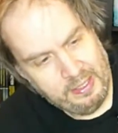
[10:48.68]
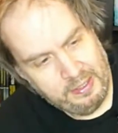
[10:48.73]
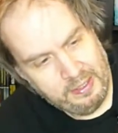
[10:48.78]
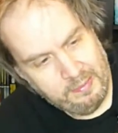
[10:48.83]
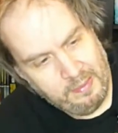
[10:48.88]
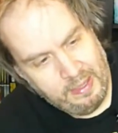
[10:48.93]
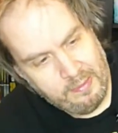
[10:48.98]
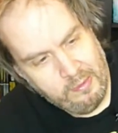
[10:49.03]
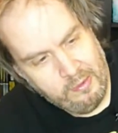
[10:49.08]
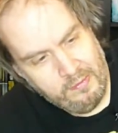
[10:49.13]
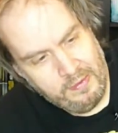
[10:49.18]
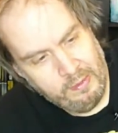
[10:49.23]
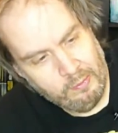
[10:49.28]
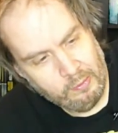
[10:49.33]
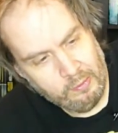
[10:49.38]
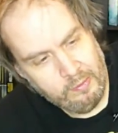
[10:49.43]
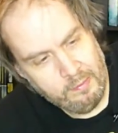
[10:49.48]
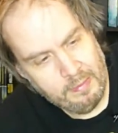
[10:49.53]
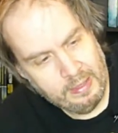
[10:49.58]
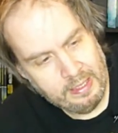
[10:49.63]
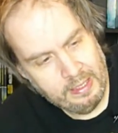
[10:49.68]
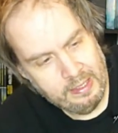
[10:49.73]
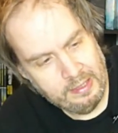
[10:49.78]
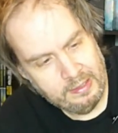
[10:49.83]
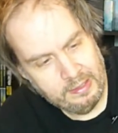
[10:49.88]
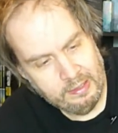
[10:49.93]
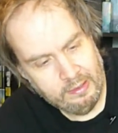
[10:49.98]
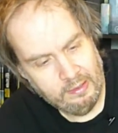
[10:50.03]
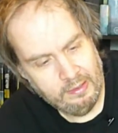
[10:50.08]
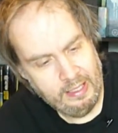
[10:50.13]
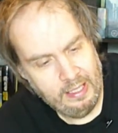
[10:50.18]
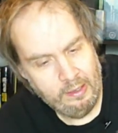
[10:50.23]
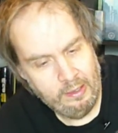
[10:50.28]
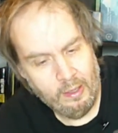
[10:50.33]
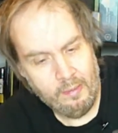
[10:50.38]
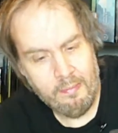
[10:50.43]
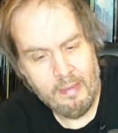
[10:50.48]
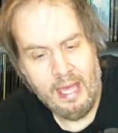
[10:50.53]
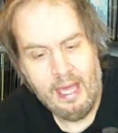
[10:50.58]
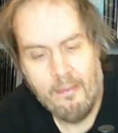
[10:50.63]
in my movie room, because, you know, hey,
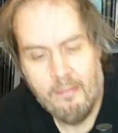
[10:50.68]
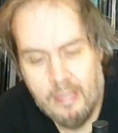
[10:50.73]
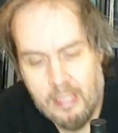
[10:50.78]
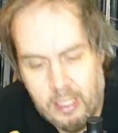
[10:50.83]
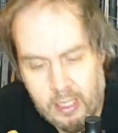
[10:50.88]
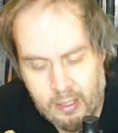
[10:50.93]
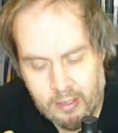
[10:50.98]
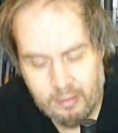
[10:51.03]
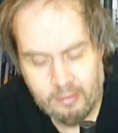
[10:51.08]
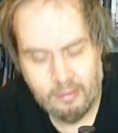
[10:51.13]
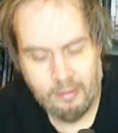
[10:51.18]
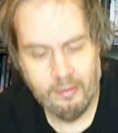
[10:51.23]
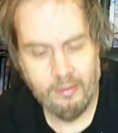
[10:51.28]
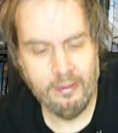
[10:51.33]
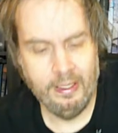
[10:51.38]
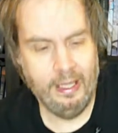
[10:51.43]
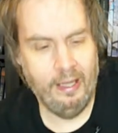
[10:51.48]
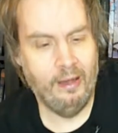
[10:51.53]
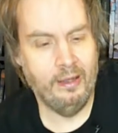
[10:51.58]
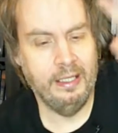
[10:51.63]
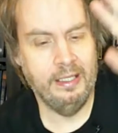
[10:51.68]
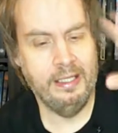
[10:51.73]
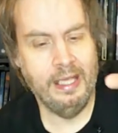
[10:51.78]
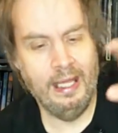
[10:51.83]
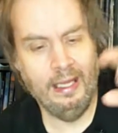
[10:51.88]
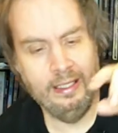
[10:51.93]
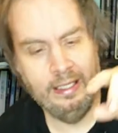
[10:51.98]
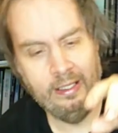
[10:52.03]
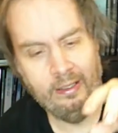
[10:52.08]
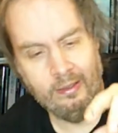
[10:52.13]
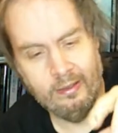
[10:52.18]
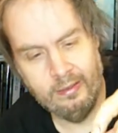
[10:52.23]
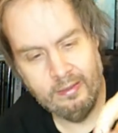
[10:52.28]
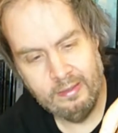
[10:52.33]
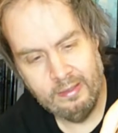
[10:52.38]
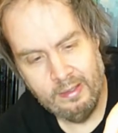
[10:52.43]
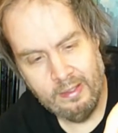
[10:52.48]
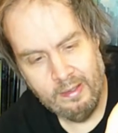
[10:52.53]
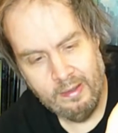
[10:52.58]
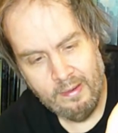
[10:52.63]
okay, I'll get that later.
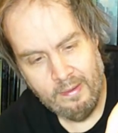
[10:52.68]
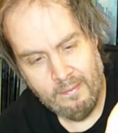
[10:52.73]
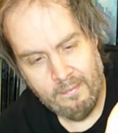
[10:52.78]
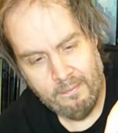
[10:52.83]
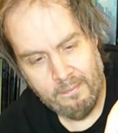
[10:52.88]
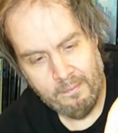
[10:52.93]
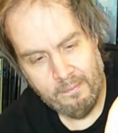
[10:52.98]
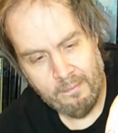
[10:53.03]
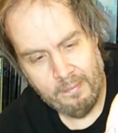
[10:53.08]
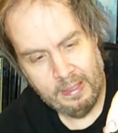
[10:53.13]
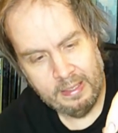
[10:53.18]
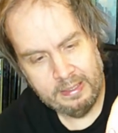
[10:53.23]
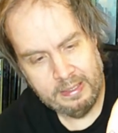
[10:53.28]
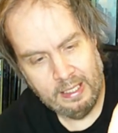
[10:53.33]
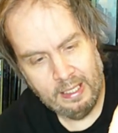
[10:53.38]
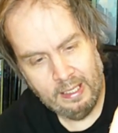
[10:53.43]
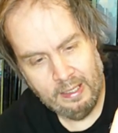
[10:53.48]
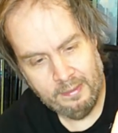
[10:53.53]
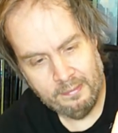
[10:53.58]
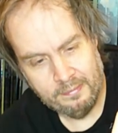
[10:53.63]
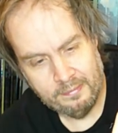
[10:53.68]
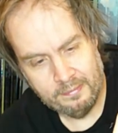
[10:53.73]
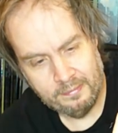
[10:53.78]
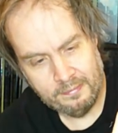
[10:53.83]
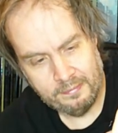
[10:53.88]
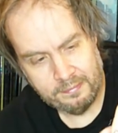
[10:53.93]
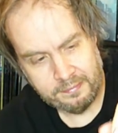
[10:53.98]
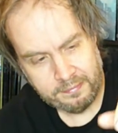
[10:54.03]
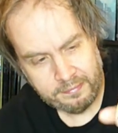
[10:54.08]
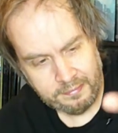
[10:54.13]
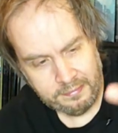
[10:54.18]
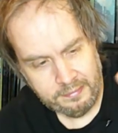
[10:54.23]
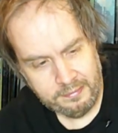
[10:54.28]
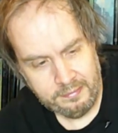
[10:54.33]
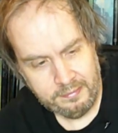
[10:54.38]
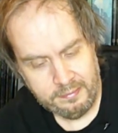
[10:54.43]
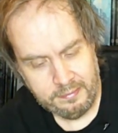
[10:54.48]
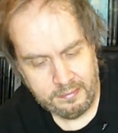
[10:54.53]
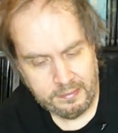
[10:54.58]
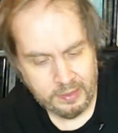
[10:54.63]
But,
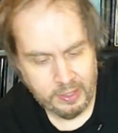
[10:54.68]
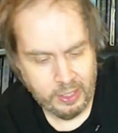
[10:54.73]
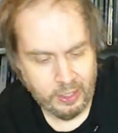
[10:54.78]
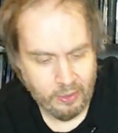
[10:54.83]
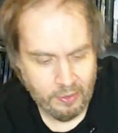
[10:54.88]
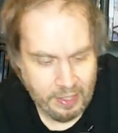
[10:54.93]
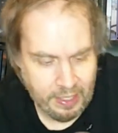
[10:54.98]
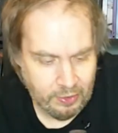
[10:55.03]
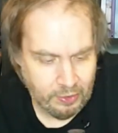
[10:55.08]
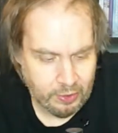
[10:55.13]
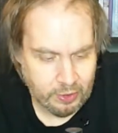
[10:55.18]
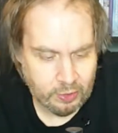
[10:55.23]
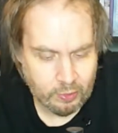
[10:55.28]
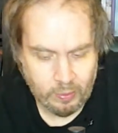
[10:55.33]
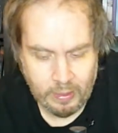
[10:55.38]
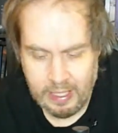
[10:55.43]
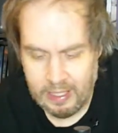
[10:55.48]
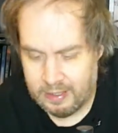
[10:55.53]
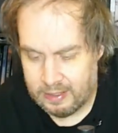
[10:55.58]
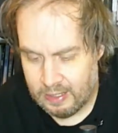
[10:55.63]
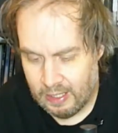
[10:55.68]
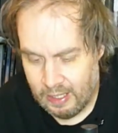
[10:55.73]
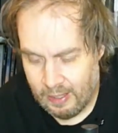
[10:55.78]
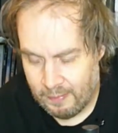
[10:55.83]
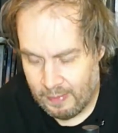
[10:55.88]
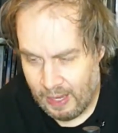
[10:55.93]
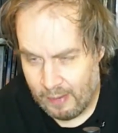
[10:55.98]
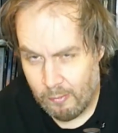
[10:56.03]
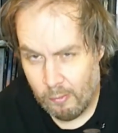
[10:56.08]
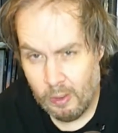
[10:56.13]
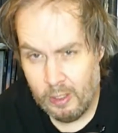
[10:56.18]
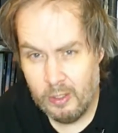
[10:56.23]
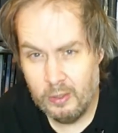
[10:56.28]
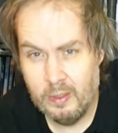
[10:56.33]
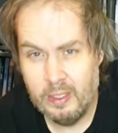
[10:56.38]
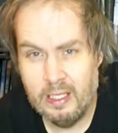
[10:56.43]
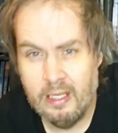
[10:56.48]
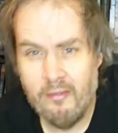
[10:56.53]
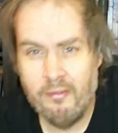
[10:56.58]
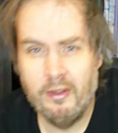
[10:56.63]
you know, they look great. I'm
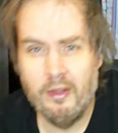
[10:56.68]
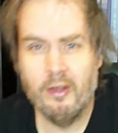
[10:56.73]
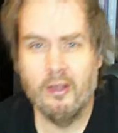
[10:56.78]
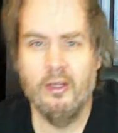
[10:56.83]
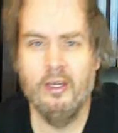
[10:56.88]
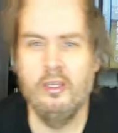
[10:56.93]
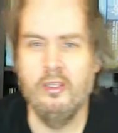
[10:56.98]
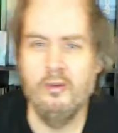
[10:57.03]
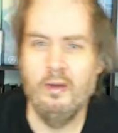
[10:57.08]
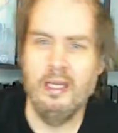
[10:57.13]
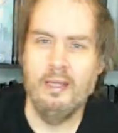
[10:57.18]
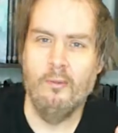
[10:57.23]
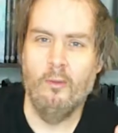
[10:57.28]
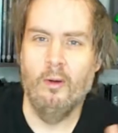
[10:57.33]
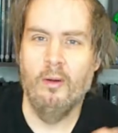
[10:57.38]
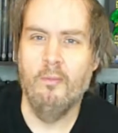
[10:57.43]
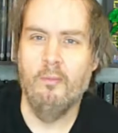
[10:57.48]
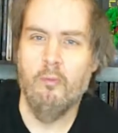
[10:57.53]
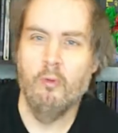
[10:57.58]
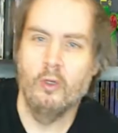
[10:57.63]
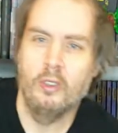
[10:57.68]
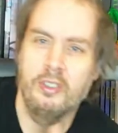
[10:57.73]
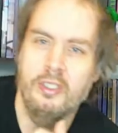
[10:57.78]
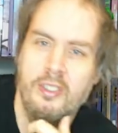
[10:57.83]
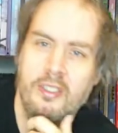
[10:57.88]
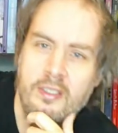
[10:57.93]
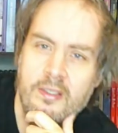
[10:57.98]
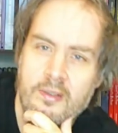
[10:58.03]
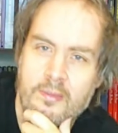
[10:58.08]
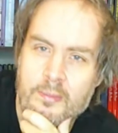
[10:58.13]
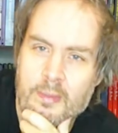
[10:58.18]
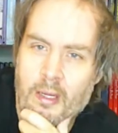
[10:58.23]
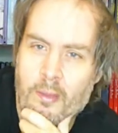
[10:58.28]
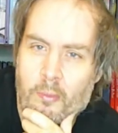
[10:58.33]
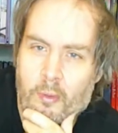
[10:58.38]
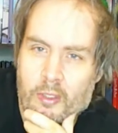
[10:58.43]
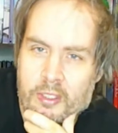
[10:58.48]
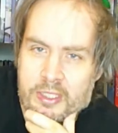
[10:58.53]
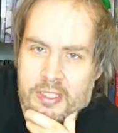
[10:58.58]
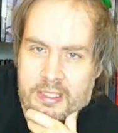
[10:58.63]
wondering if they're going to do any more Mel
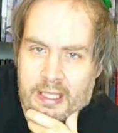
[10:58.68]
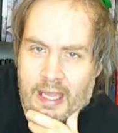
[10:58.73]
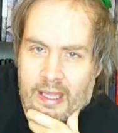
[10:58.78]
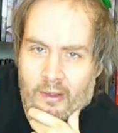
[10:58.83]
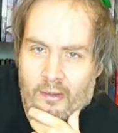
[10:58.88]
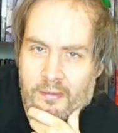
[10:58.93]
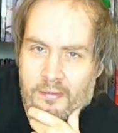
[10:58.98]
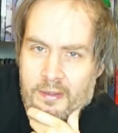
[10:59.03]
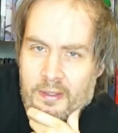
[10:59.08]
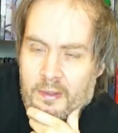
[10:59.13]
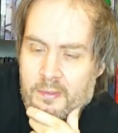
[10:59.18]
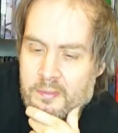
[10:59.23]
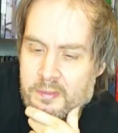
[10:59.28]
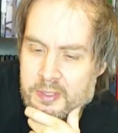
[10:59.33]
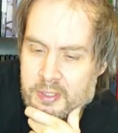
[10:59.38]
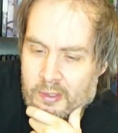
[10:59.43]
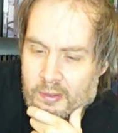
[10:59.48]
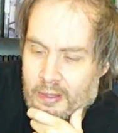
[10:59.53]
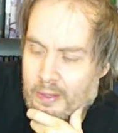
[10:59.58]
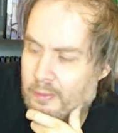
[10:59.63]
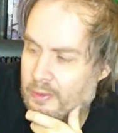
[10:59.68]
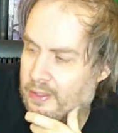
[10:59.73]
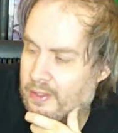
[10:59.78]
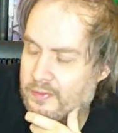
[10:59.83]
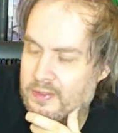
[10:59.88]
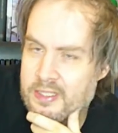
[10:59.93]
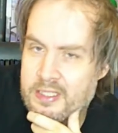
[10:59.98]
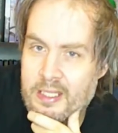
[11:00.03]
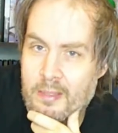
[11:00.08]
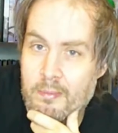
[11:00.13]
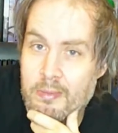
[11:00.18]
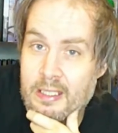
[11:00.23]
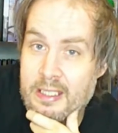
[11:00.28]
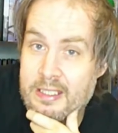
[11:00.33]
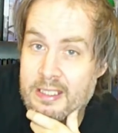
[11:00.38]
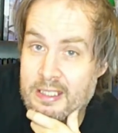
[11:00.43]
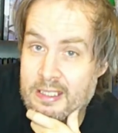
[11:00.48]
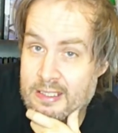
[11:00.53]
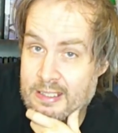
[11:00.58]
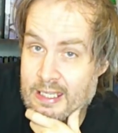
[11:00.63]
Brooks style films. You know, I would love to see a
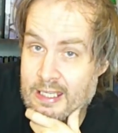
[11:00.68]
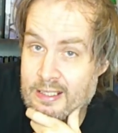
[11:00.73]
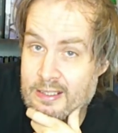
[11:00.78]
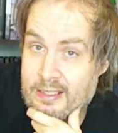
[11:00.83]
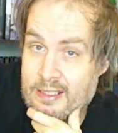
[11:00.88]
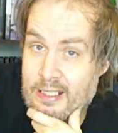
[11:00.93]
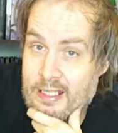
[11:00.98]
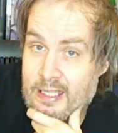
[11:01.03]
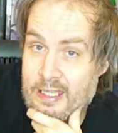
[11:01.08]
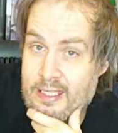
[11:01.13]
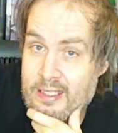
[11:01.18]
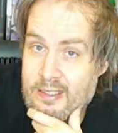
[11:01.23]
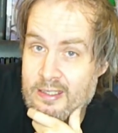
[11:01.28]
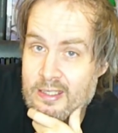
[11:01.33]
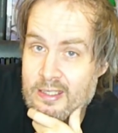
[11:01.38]
Blazing Saddles line.